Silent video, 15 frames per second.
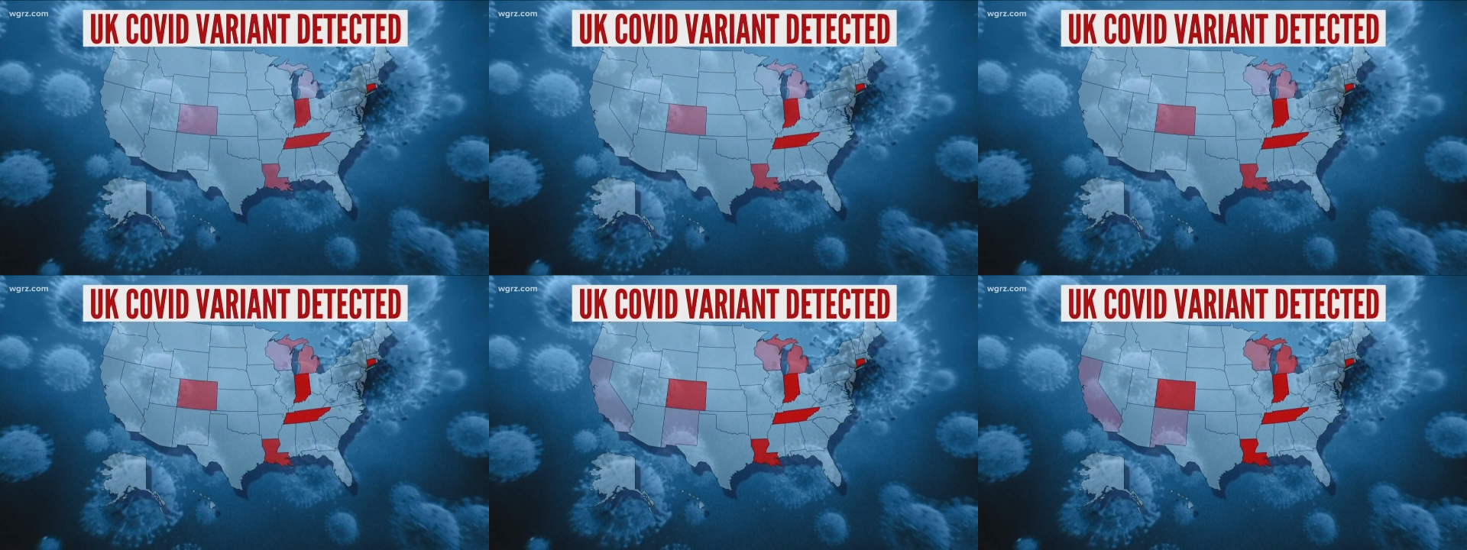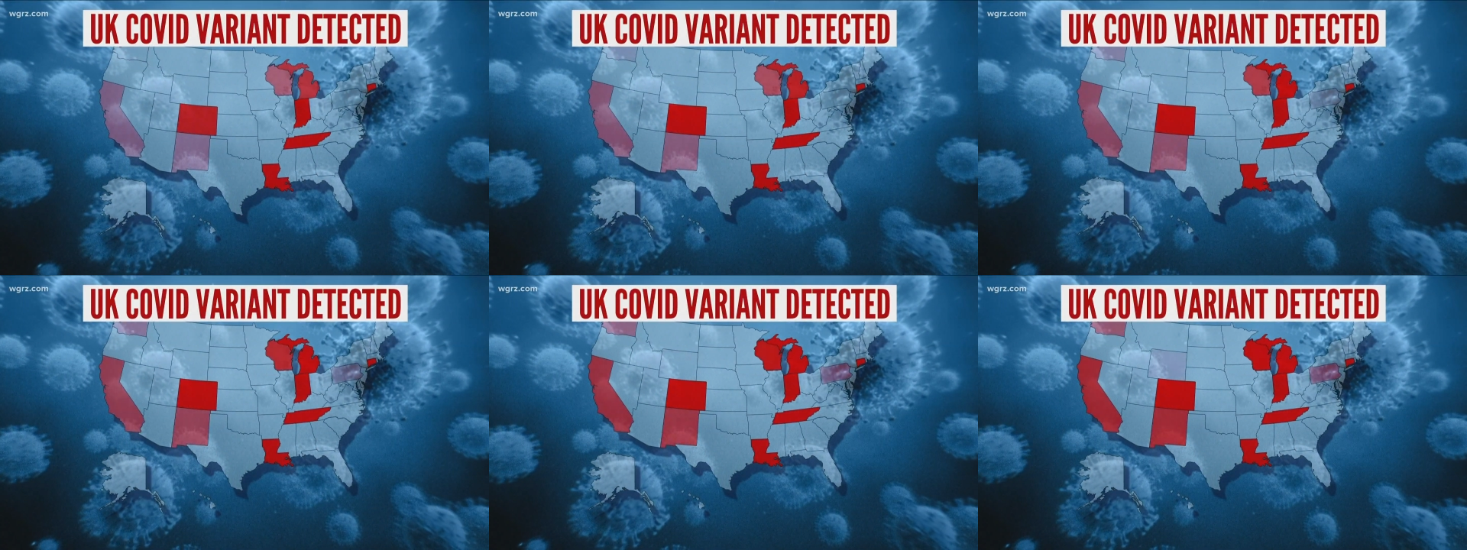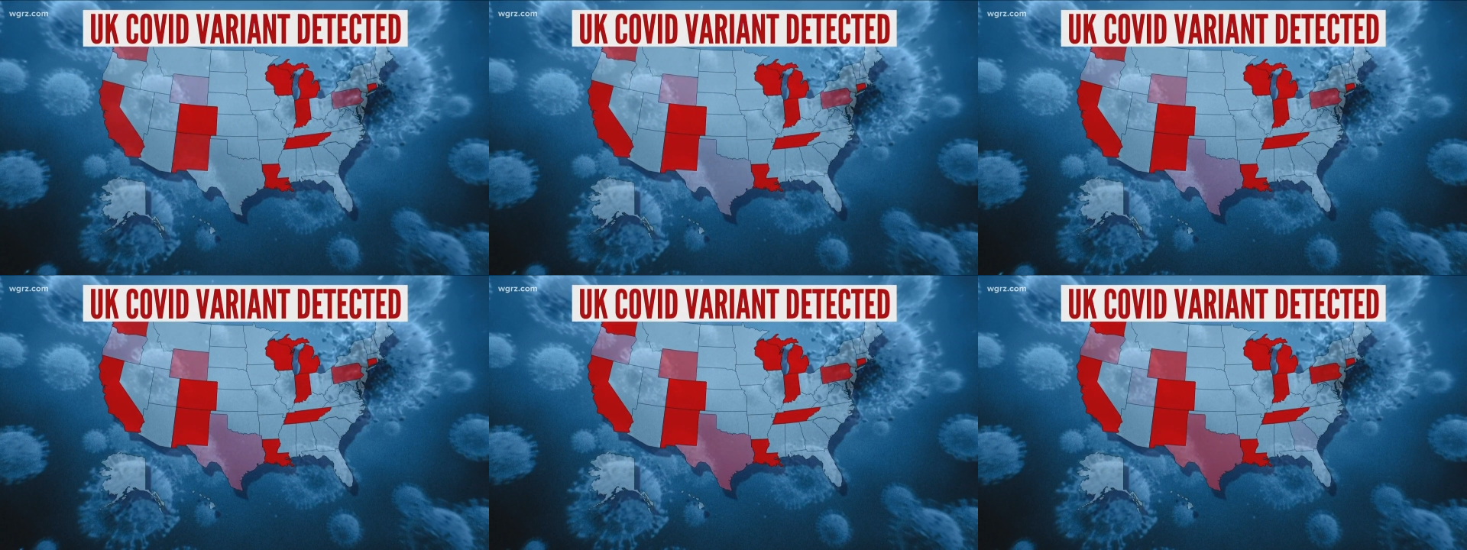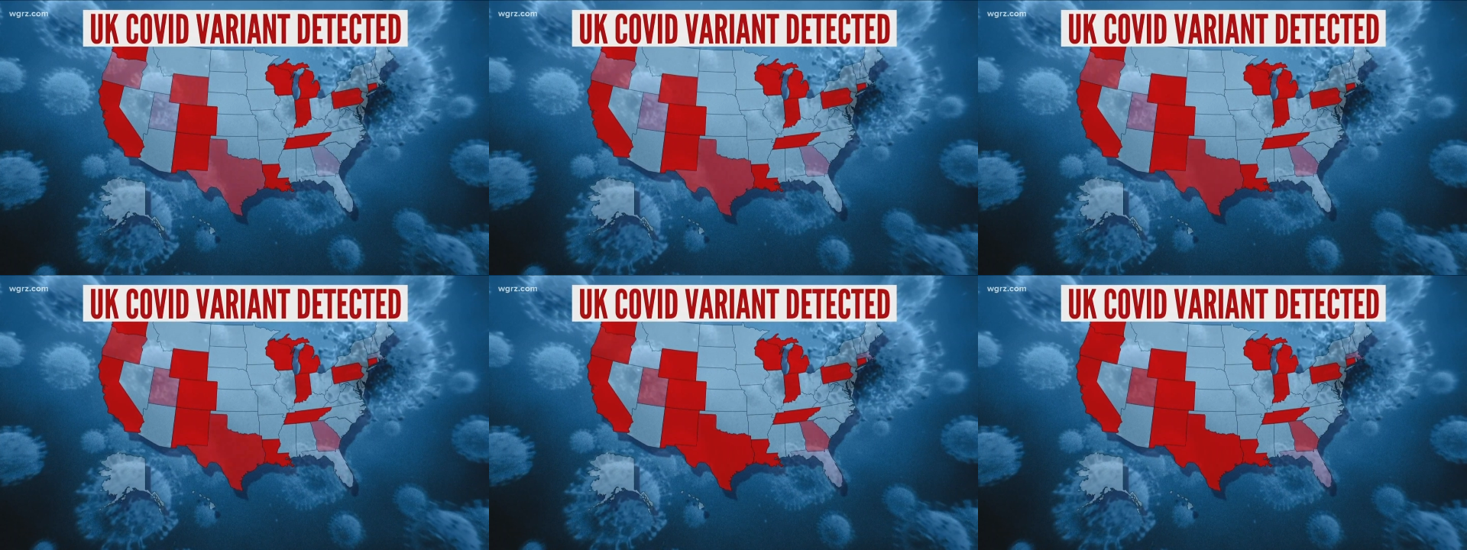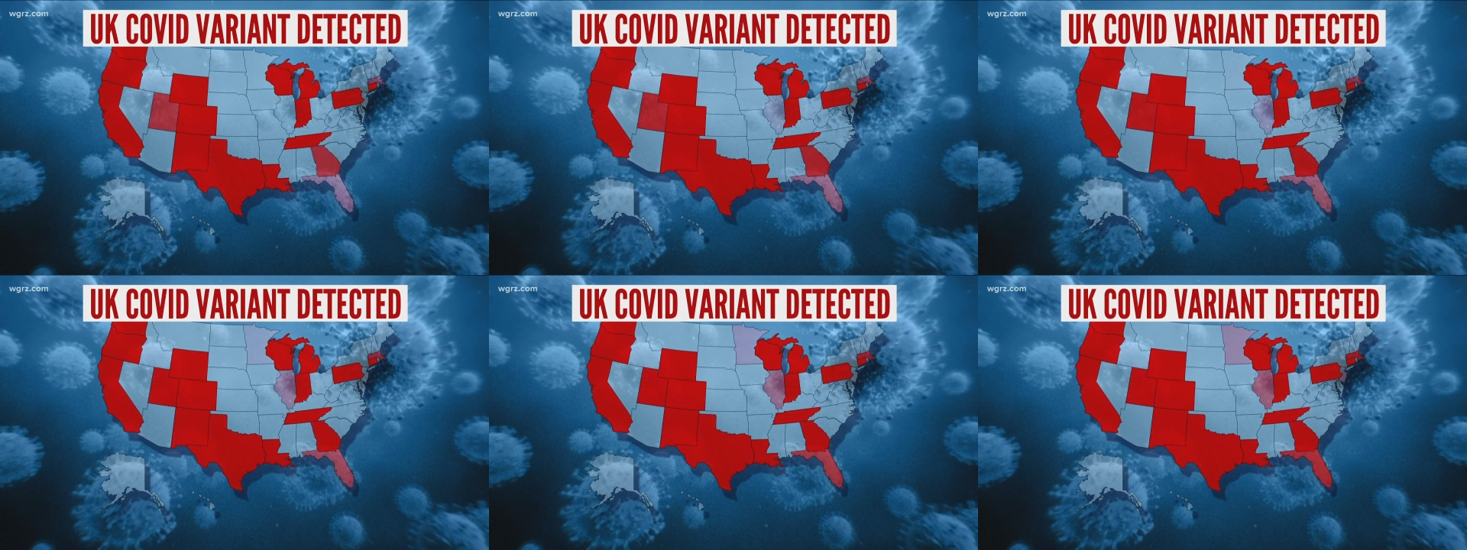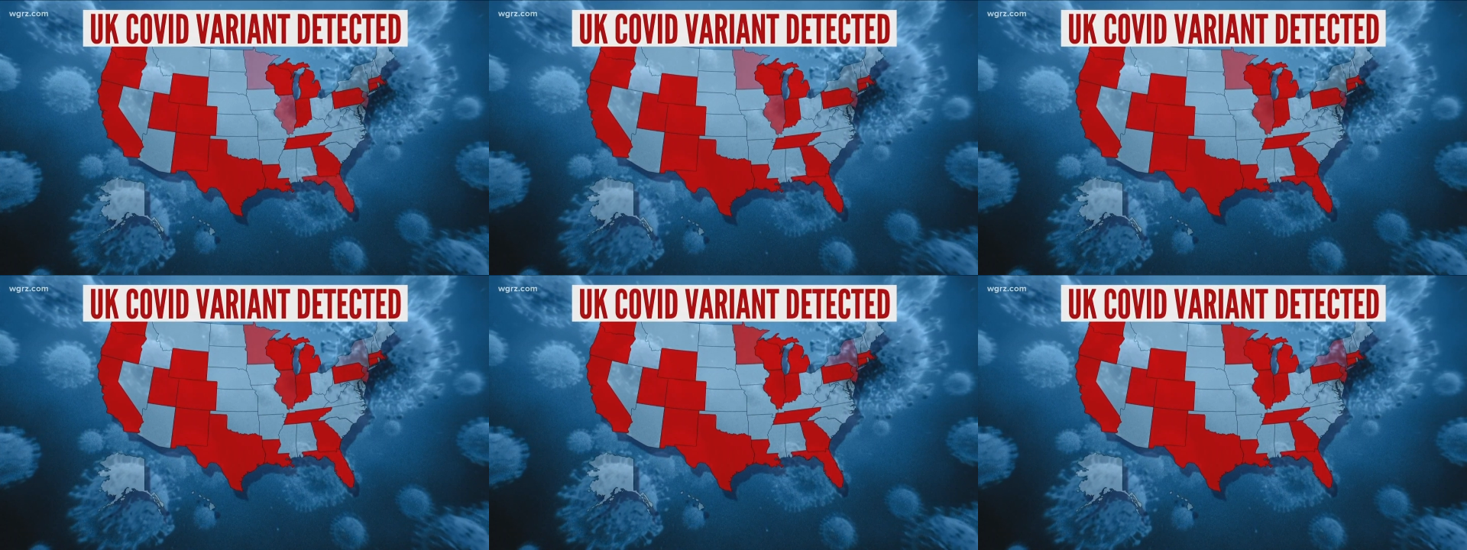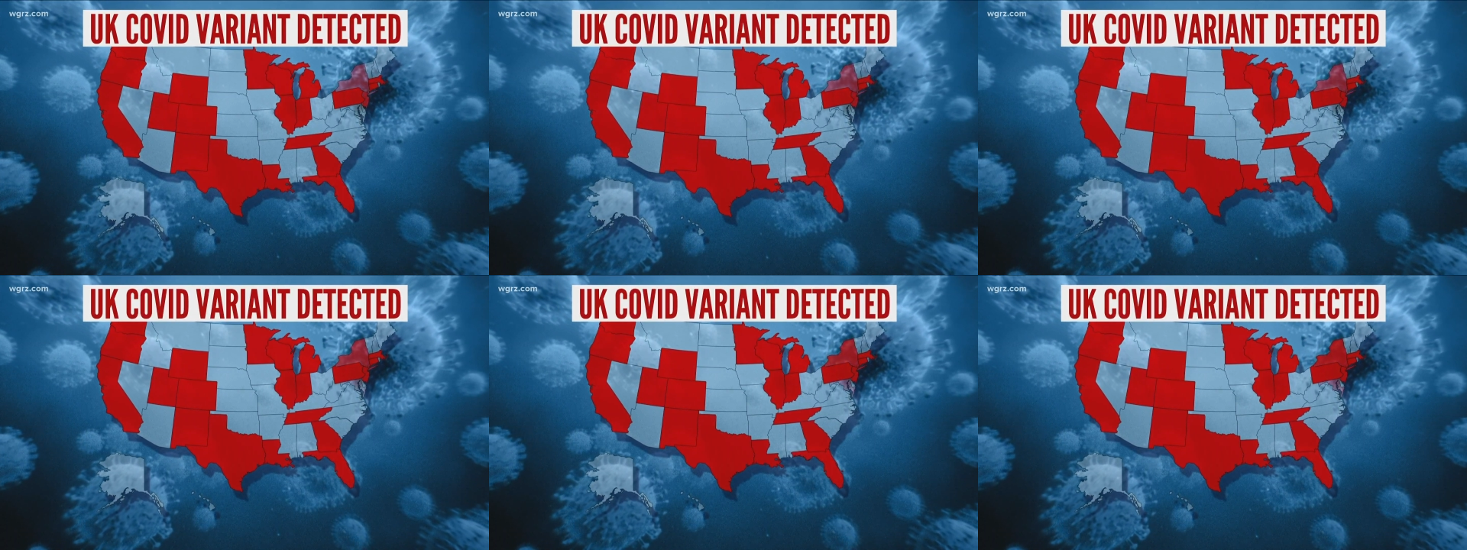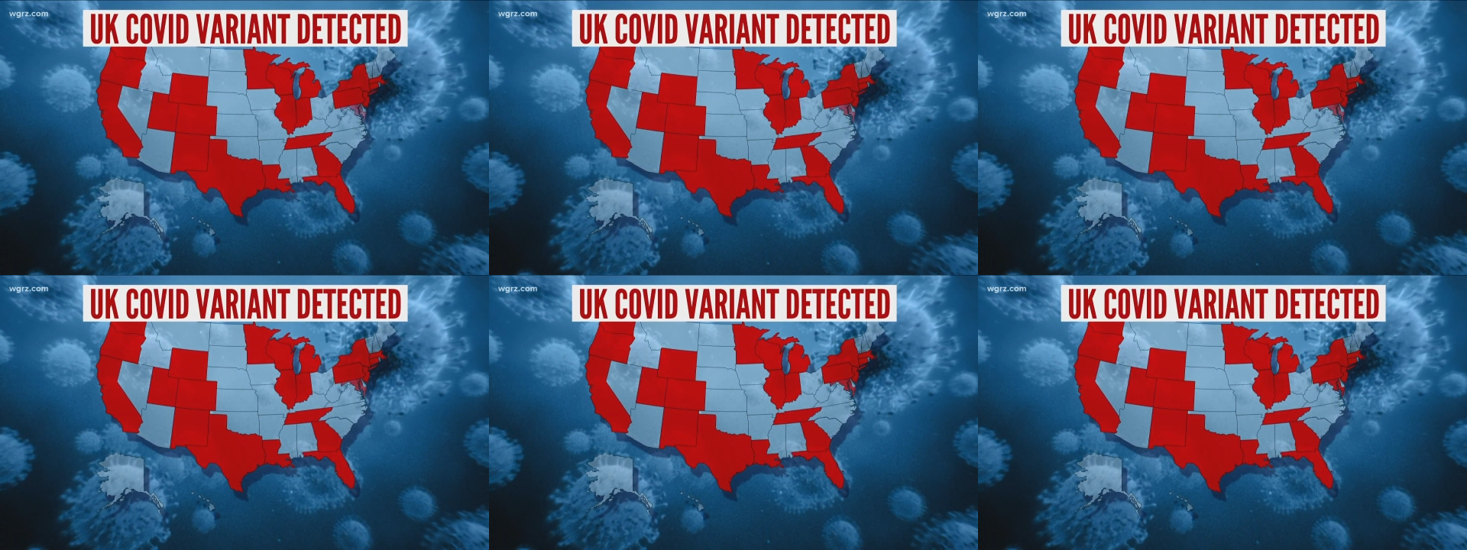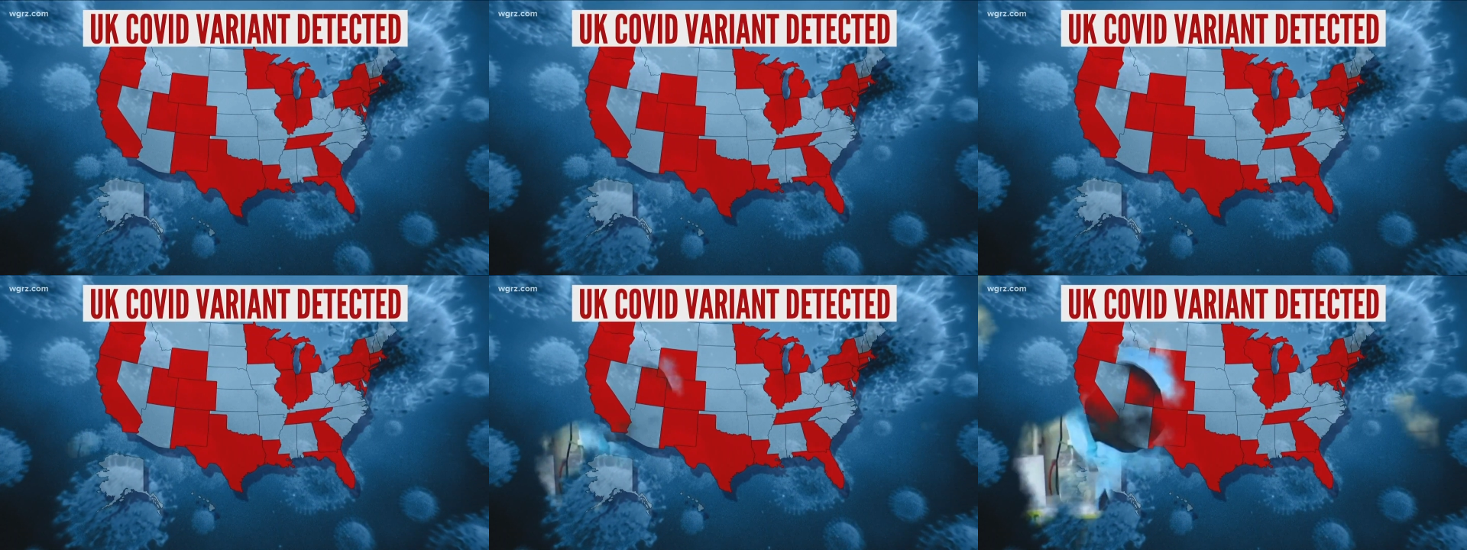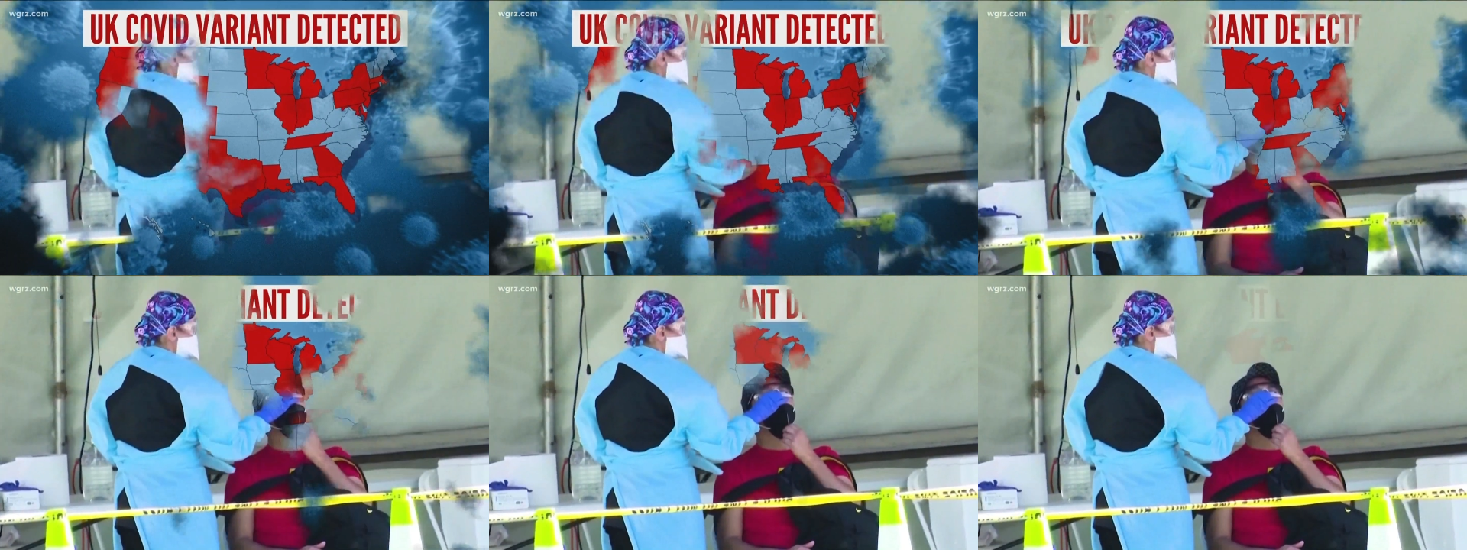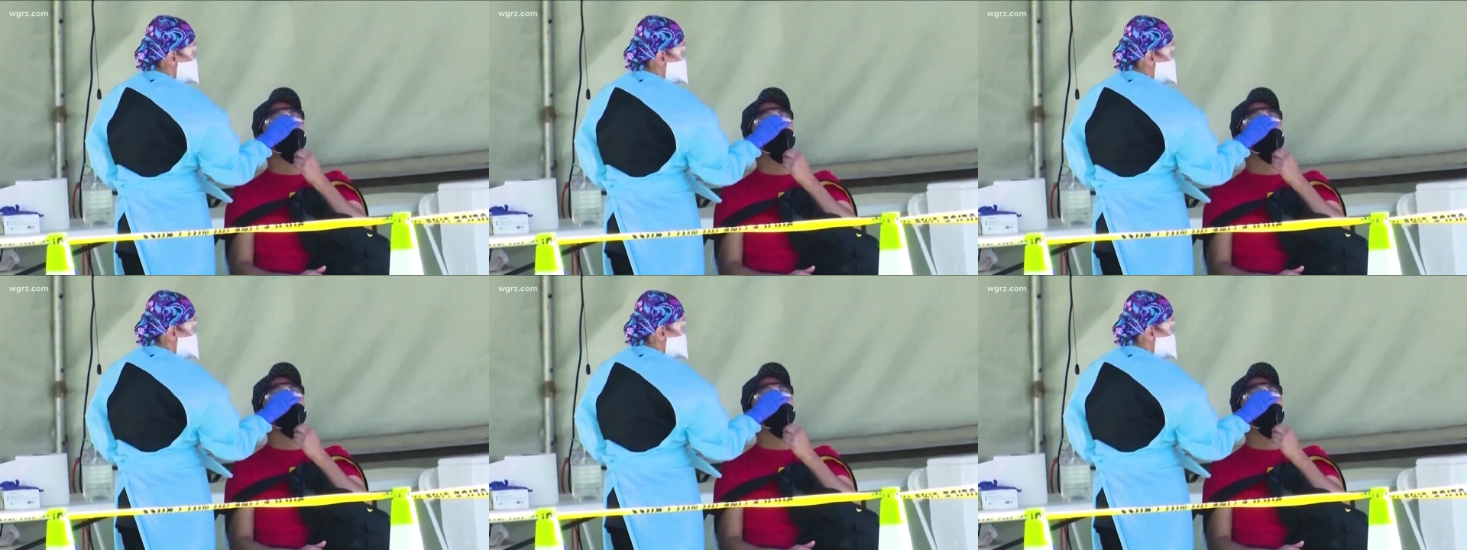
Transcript: (no speaker visible)